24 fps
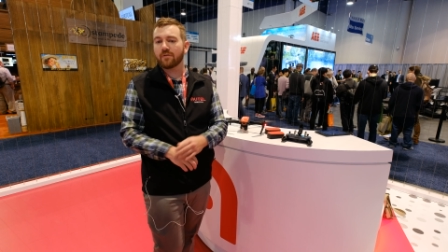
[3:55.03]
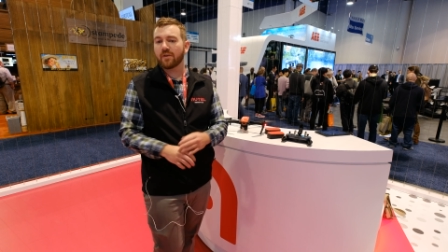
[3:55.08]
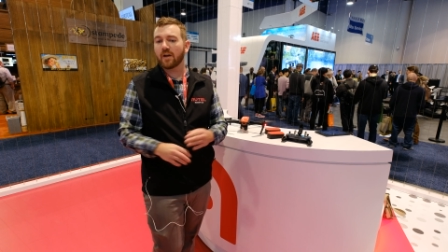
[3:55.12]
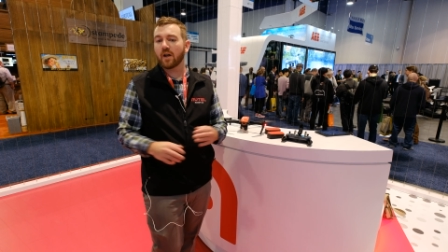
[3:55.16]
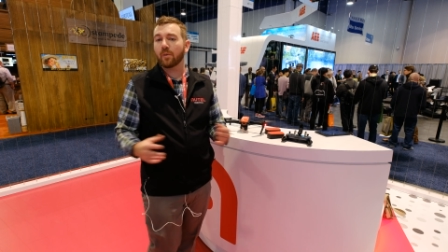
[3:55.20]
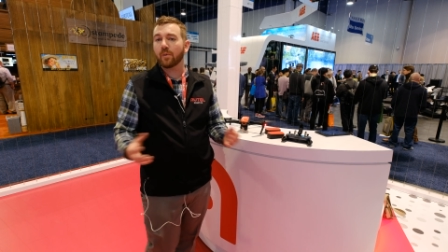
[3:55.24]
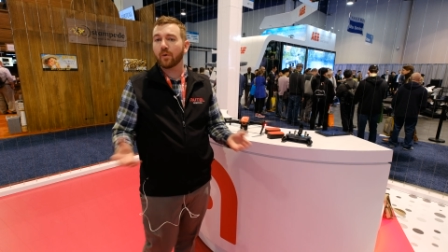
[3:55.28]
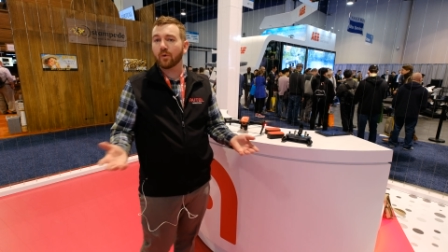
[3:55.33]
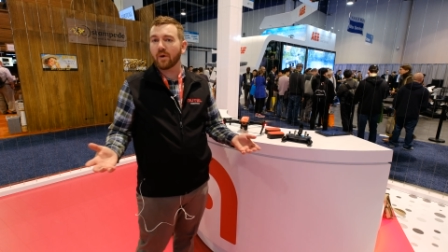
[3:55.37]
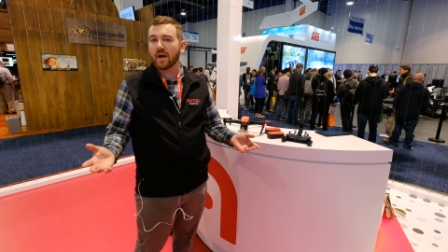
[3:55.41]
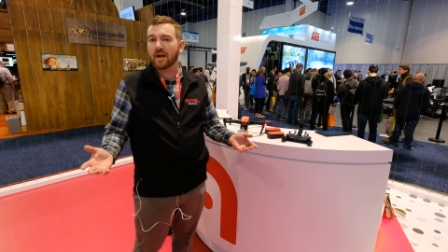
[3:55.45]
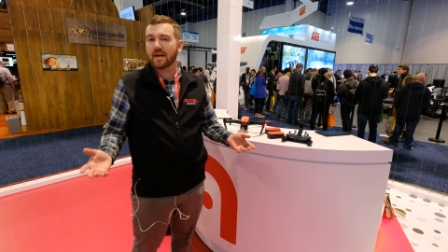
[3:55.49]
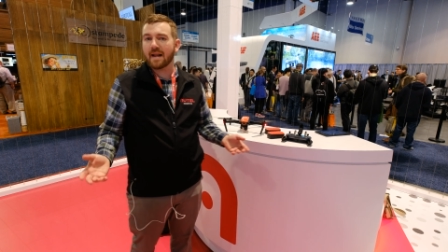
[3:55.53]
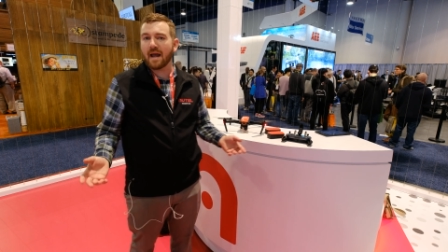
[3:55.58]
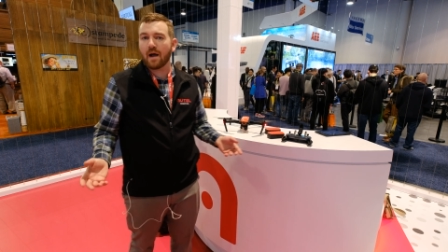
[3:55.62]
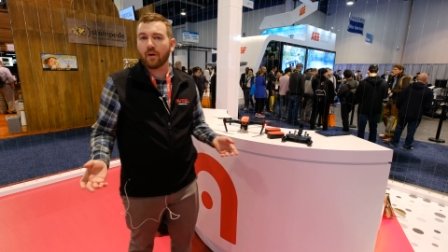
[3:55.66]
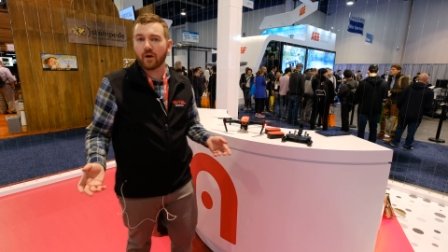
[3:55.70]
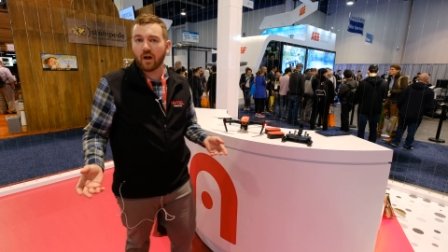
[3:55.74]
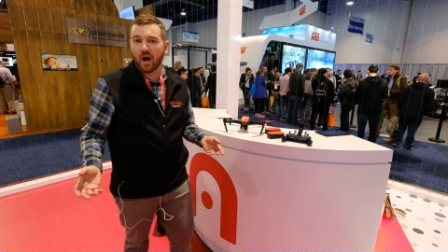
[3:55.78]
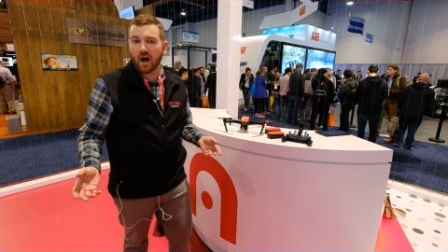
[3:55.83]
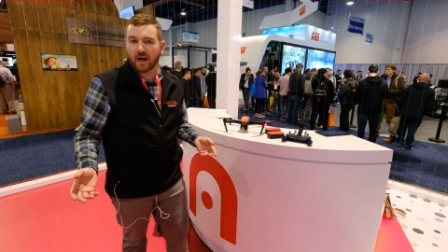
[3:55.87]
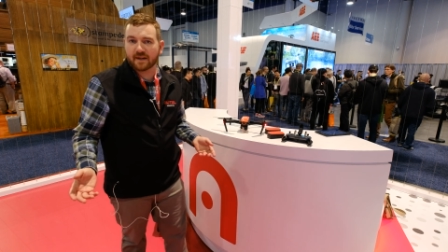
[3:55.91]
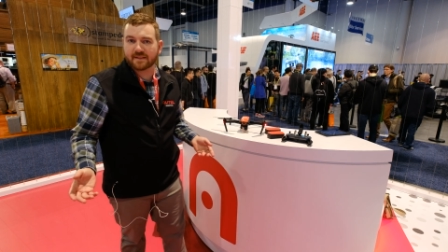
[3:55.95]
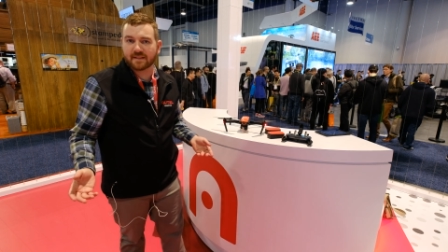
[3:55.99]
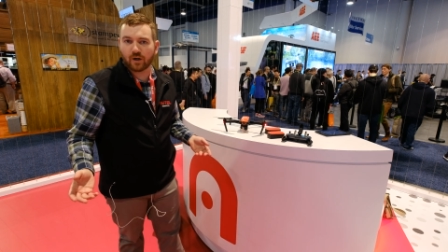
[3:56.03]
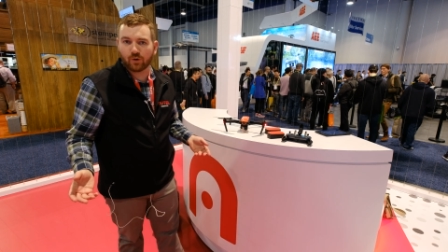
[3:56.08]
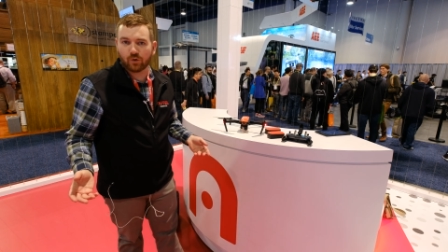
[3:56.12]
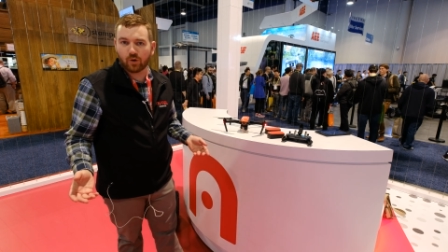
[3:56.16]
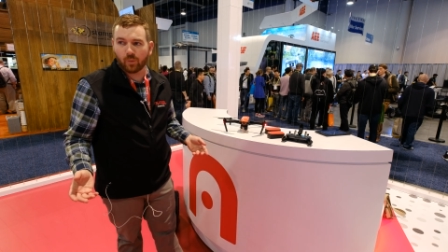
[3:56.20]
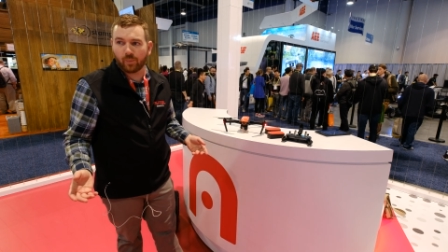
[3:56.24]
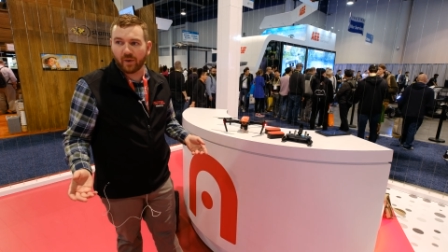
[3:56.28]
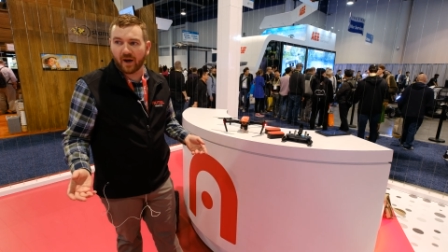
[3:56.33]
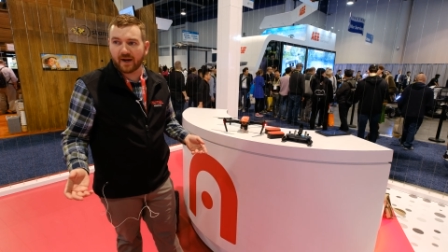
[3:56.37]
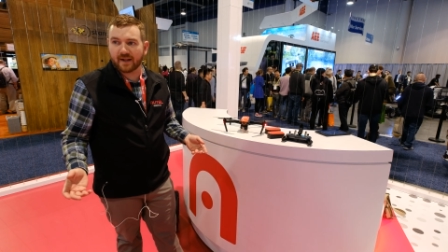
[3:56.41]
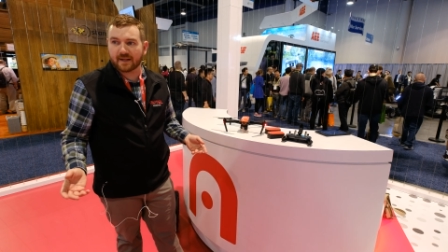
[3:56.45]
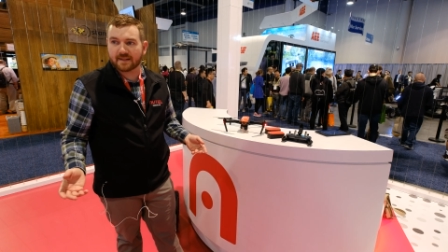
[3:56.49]
available right now on
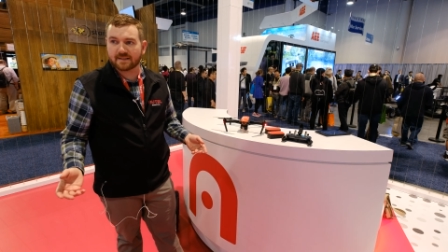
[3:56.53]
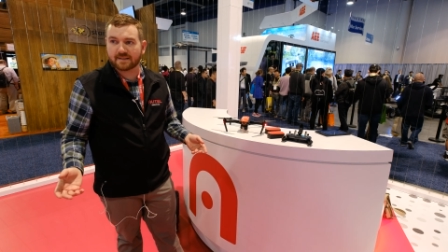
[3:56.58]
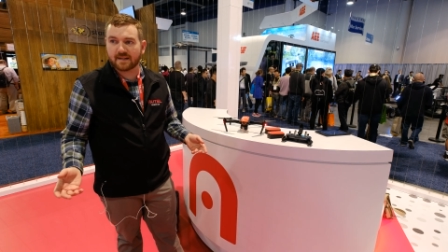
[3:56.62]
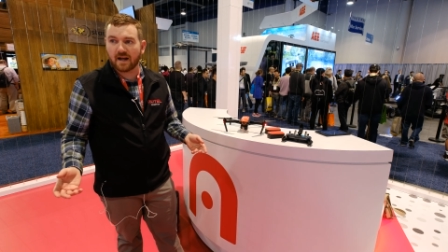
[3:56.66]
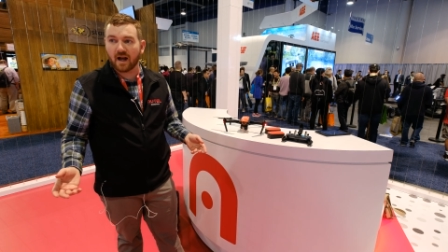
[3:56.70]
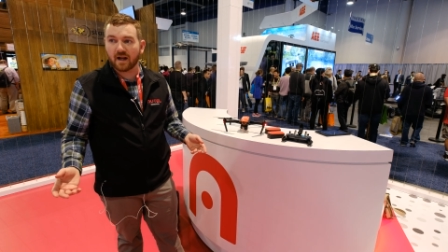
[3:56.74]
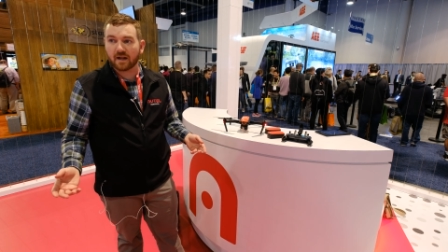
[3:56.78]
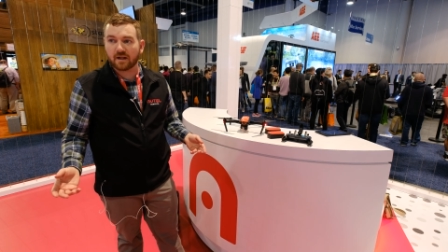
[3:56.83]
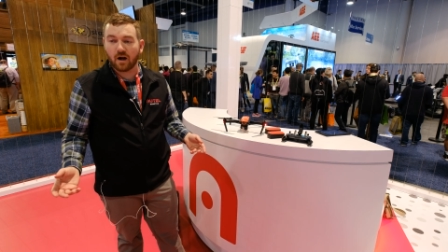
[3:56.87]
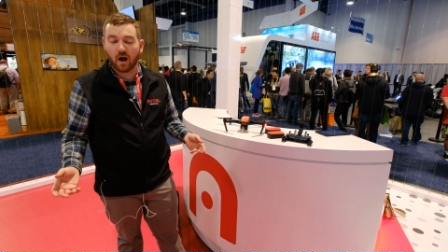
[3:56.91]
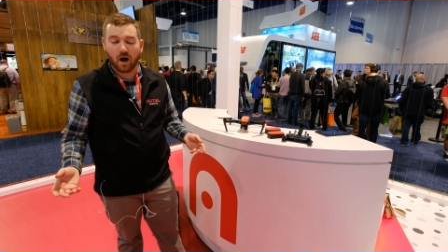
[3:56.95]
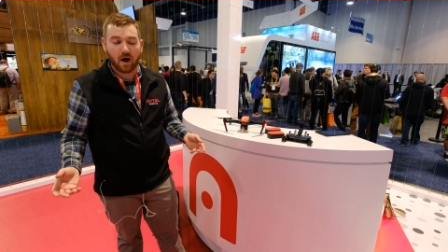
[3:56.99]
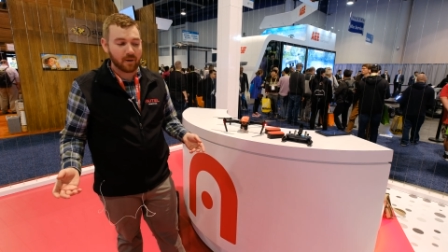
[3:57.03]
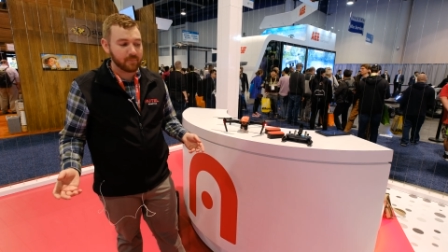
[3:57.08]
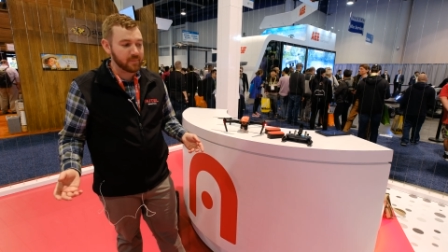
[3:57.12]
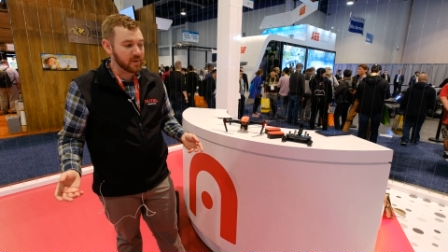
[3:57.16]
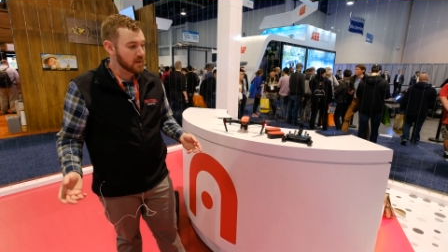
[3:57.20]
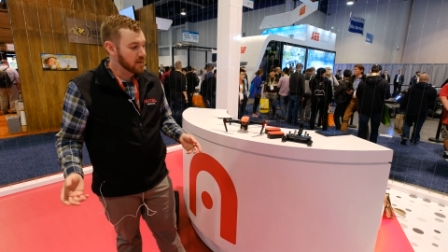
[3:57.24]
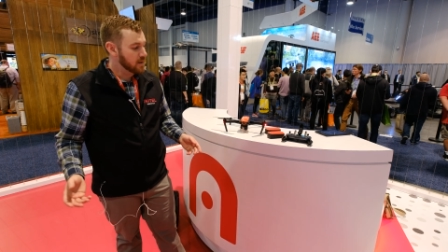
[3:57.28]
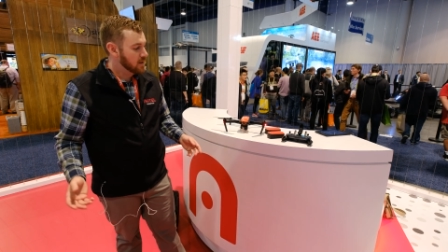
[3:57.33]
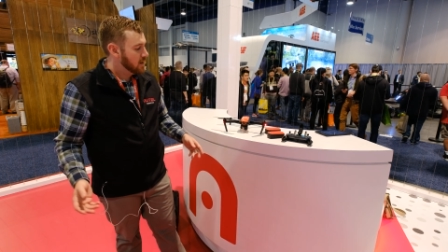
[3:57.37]
AutelRobotics.com.